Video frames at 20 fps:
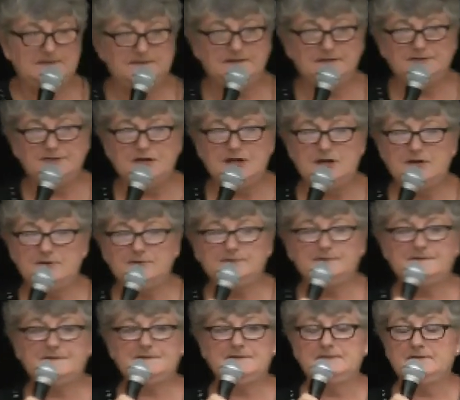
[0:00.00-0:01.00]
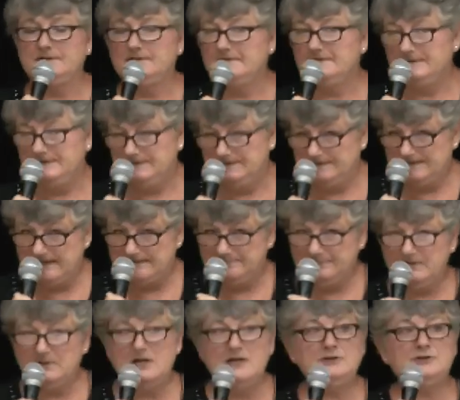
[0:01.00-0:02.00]
and the dose, that
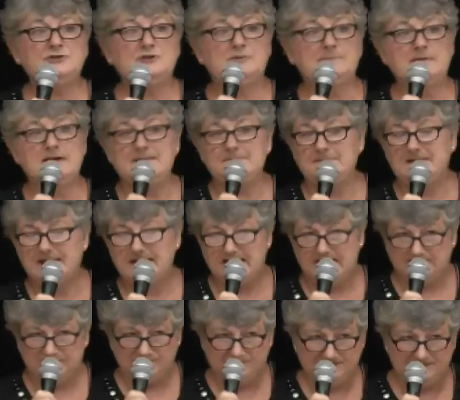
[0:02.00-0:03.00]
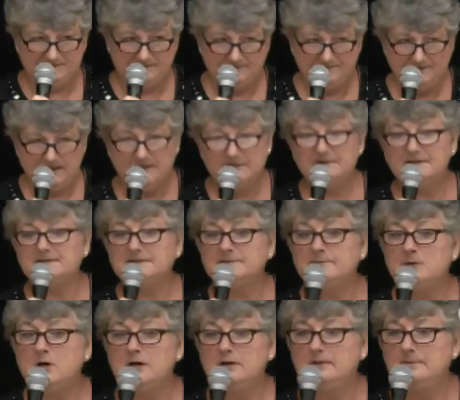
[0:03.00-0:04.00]
plunger might be out just a very
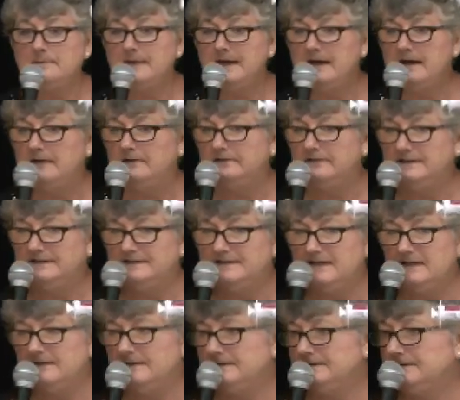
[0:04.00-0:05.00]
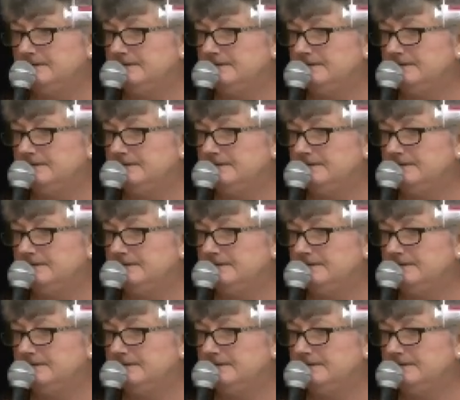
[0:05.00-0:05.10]
small amount. Let's say this